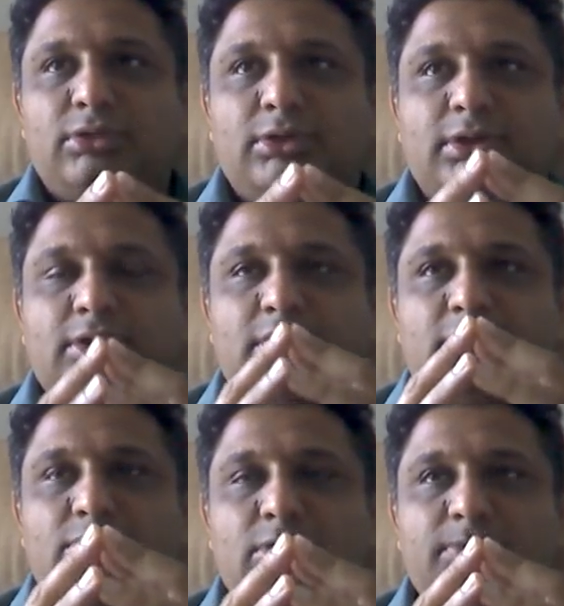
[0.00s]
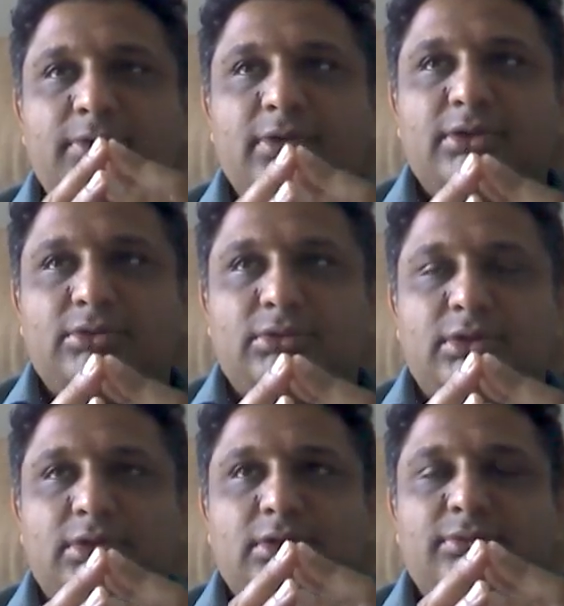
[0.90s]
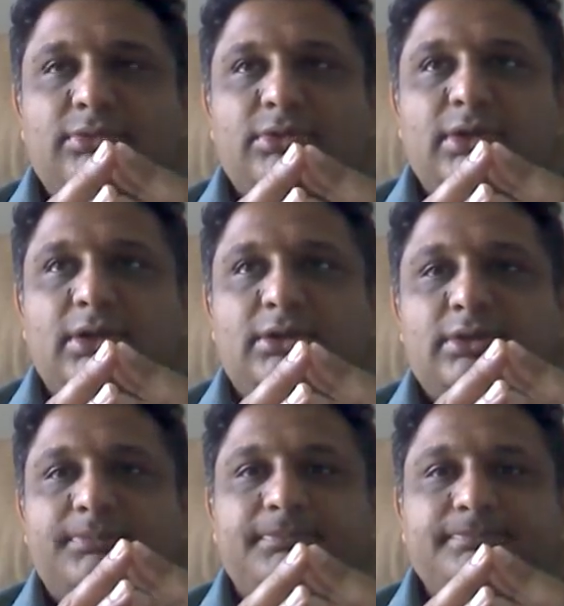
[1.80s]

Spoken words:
audit and role privilege audit, and for that,